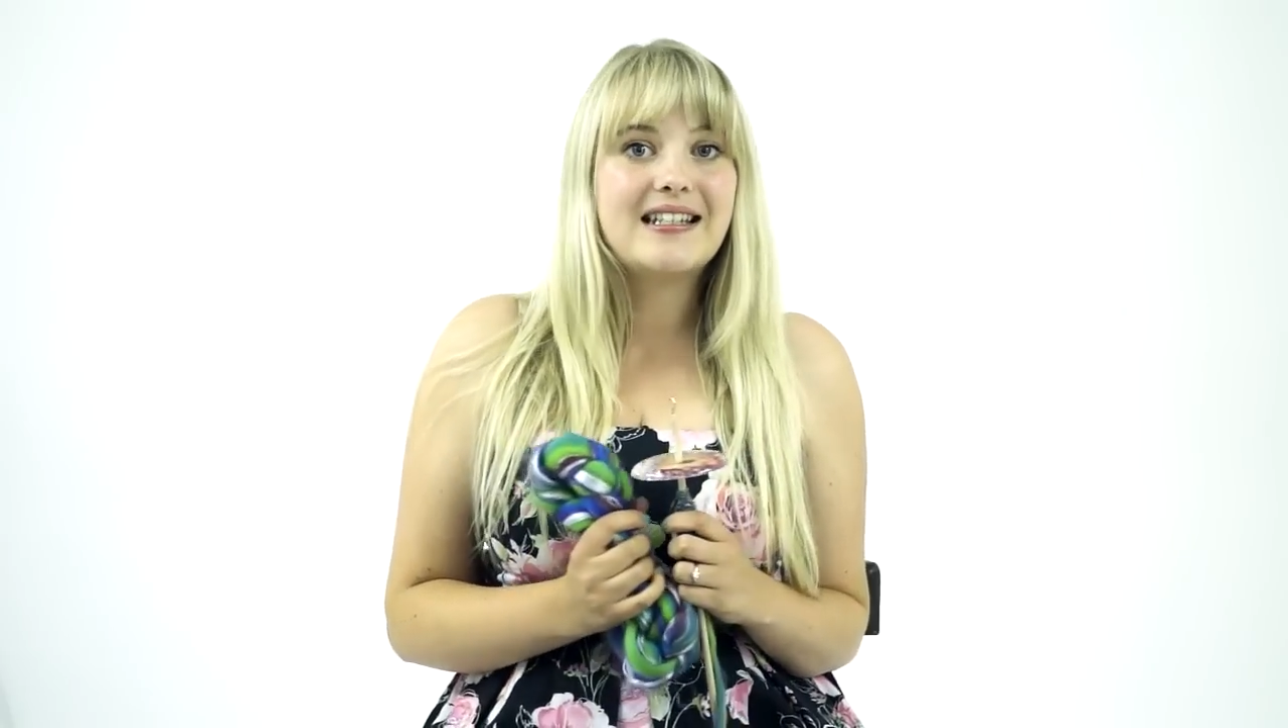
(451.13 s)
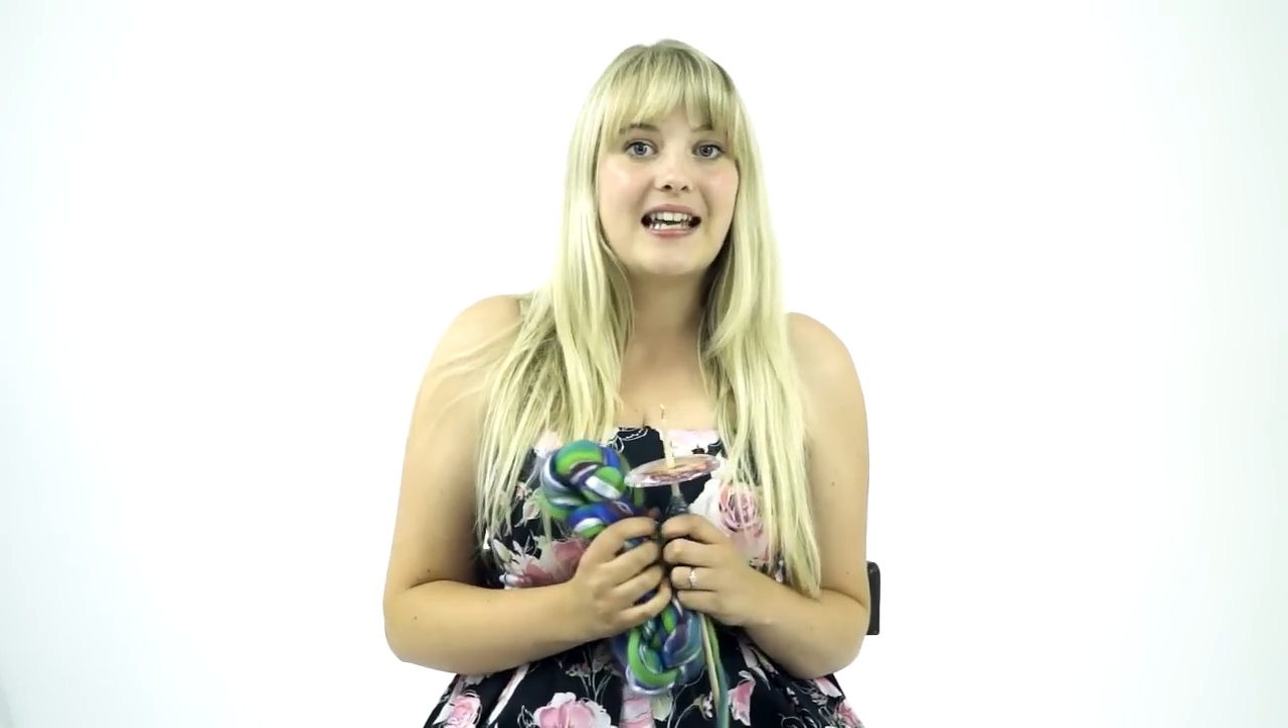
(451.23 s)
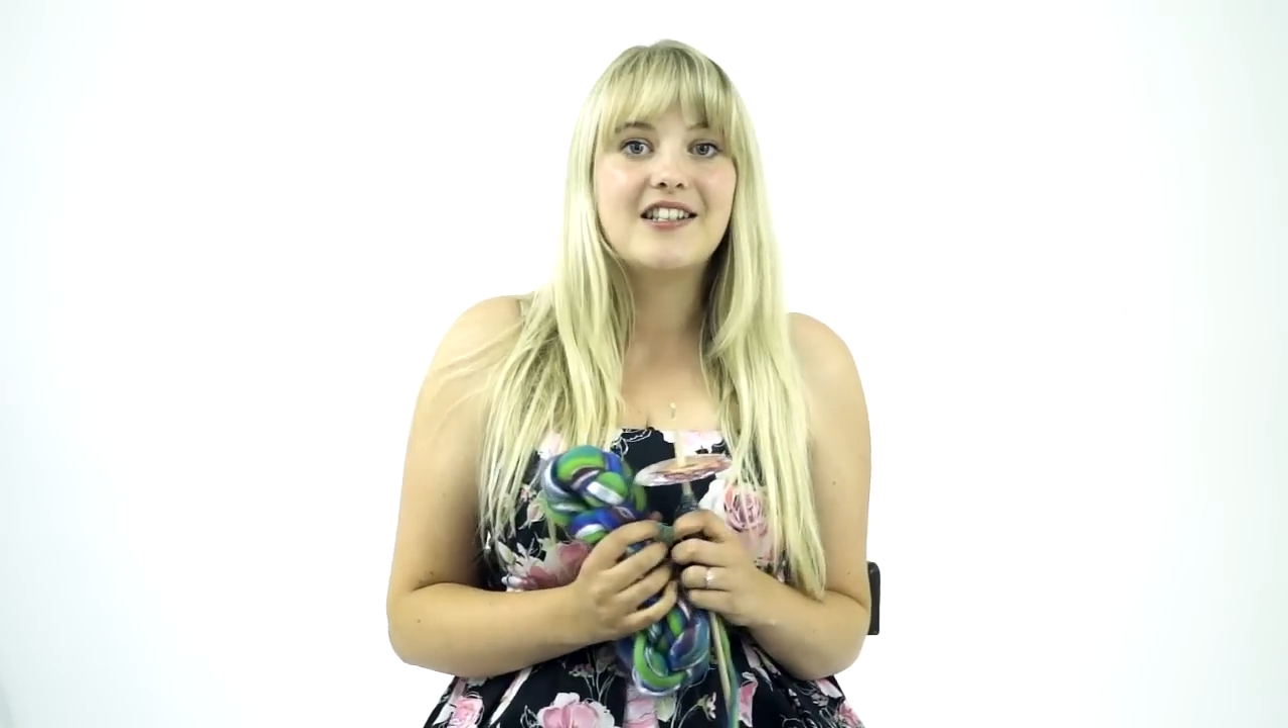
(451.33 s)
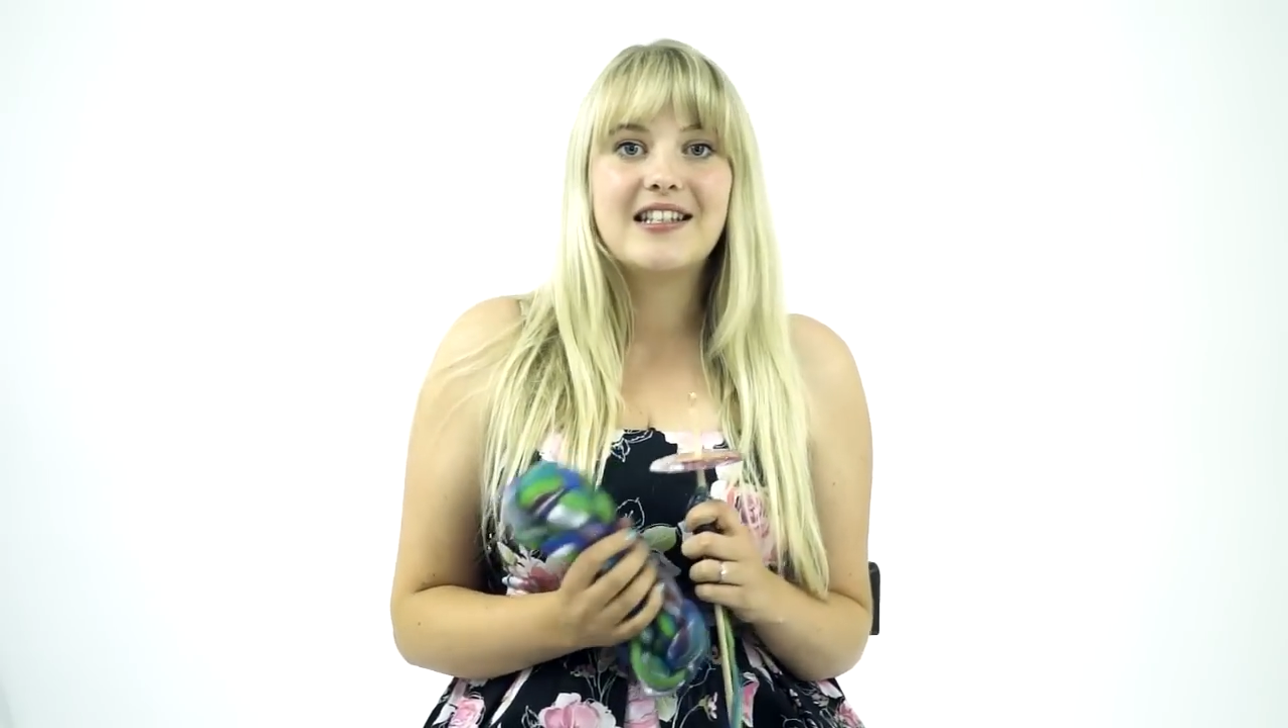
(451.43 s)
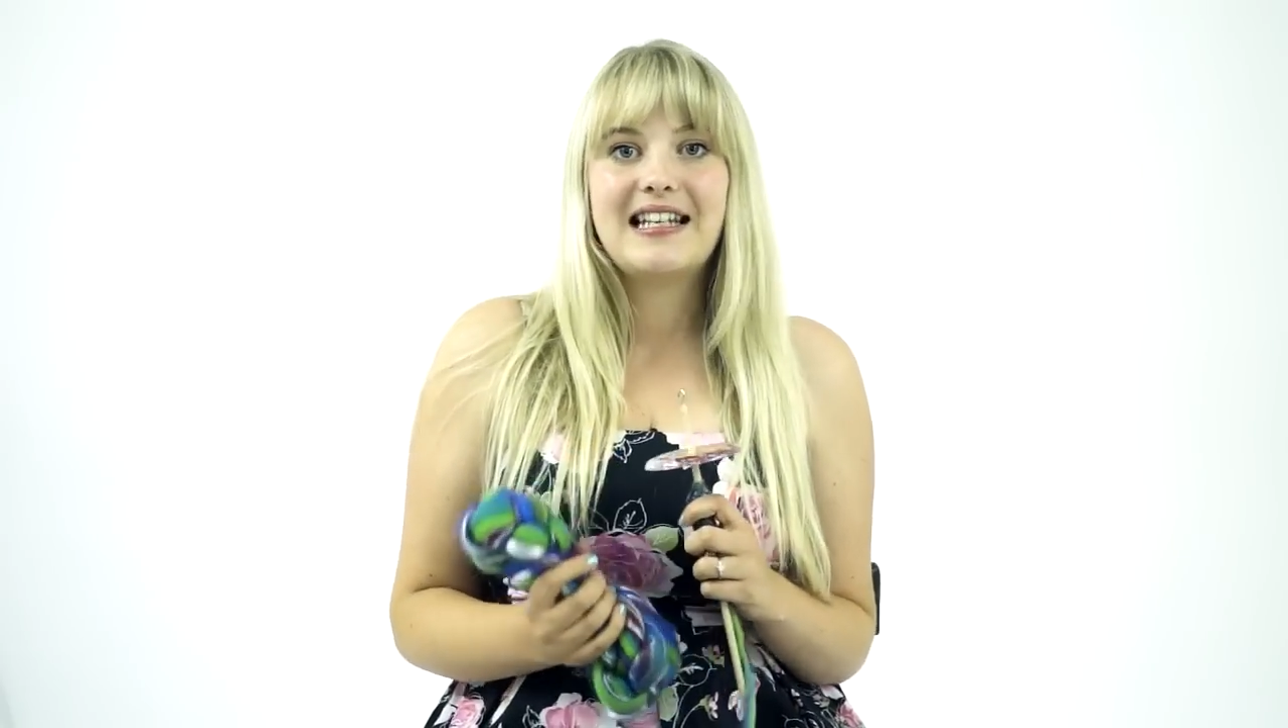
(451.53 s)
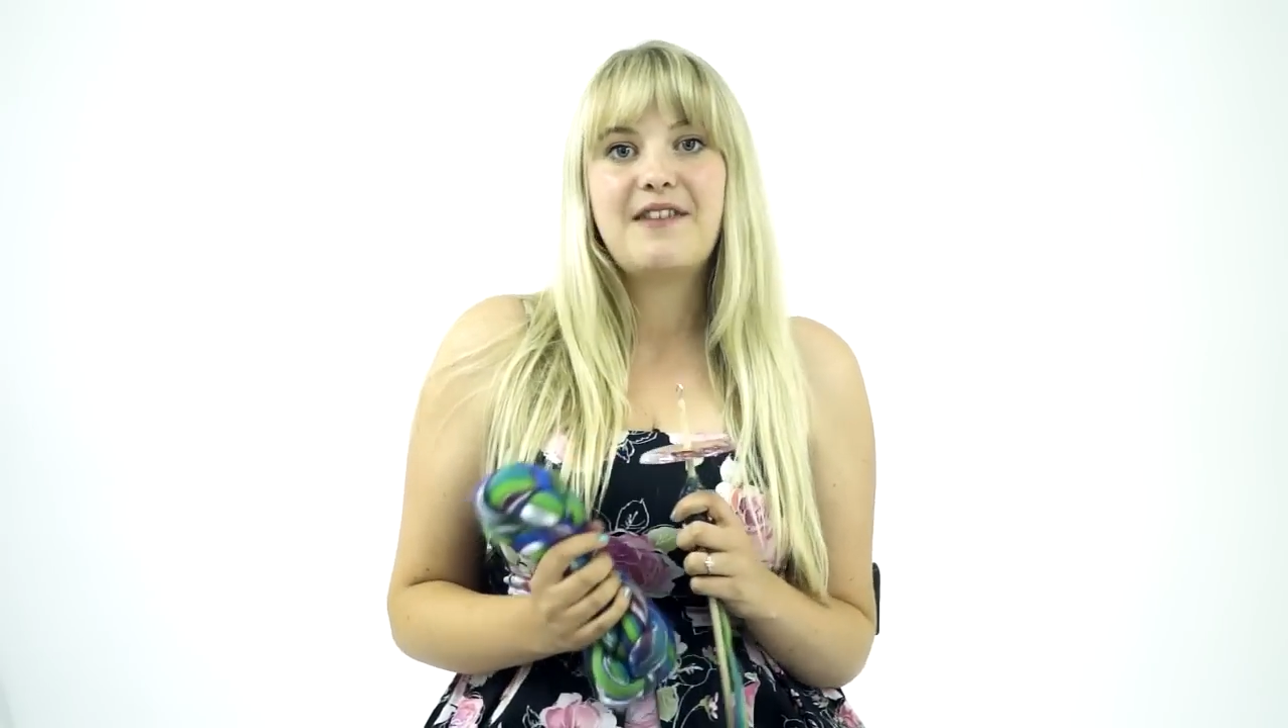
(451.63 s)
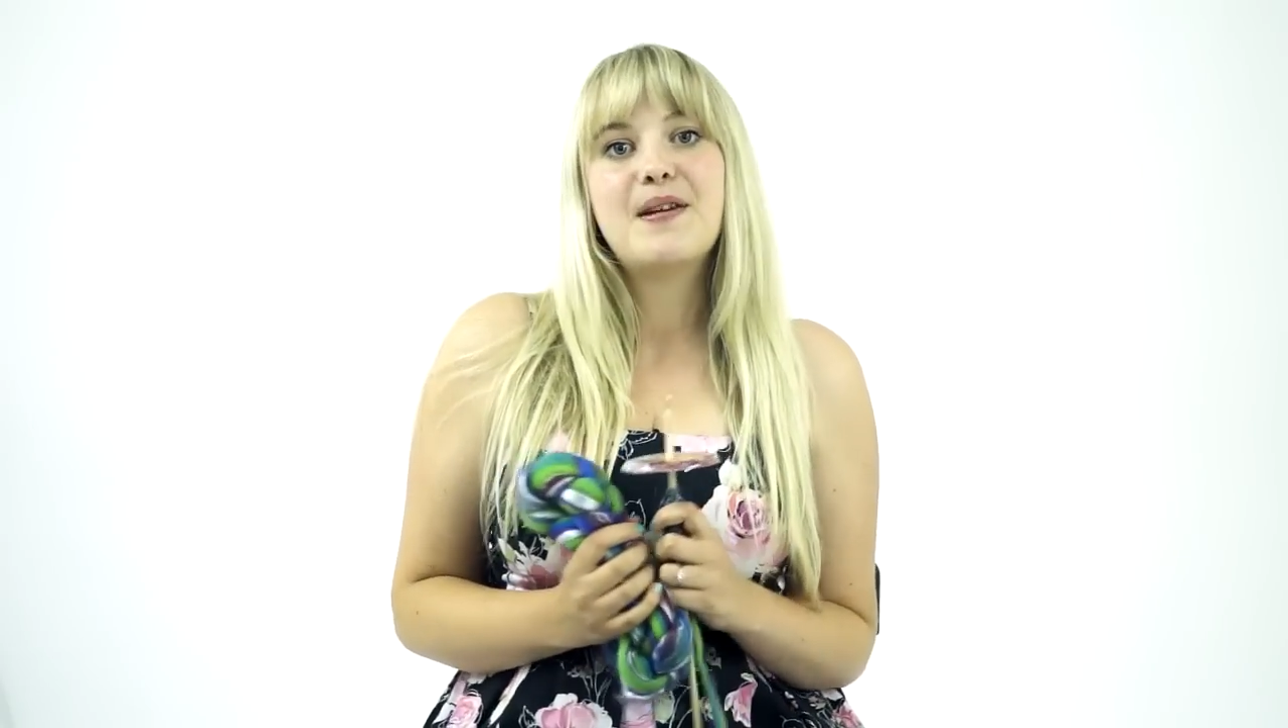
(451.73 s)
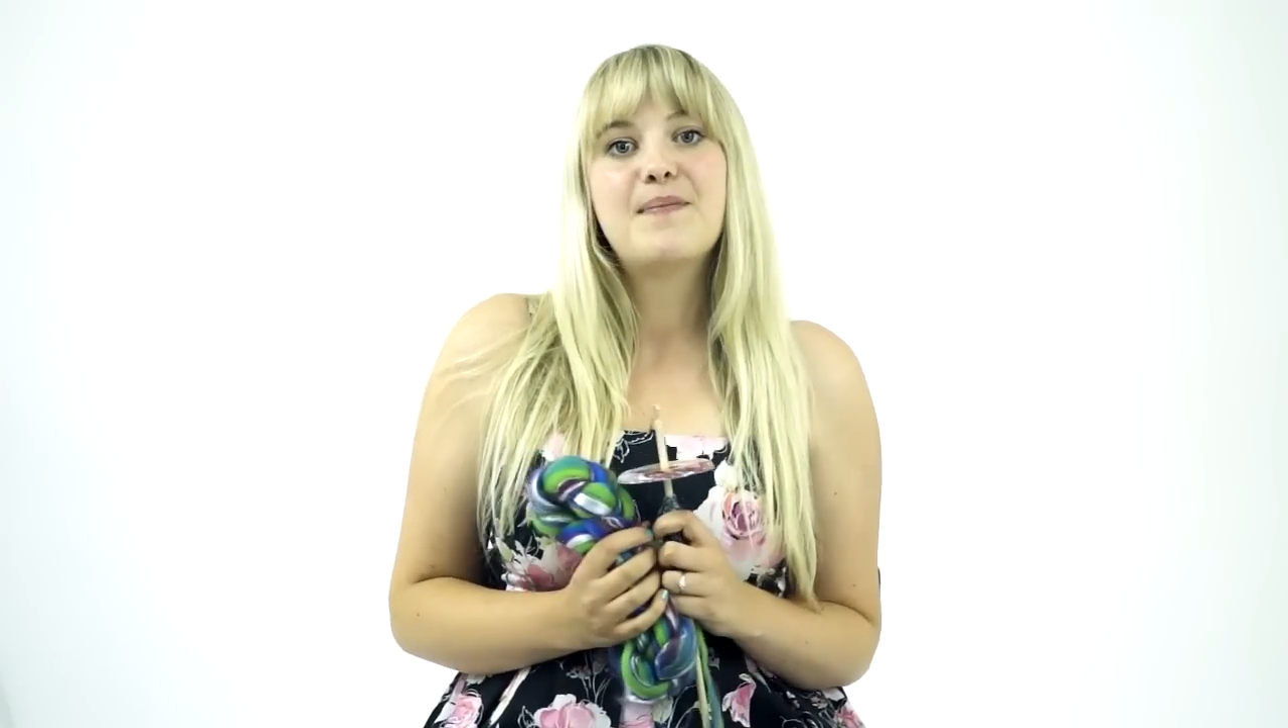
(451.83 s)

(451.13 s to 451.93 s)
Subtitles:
then just leave me a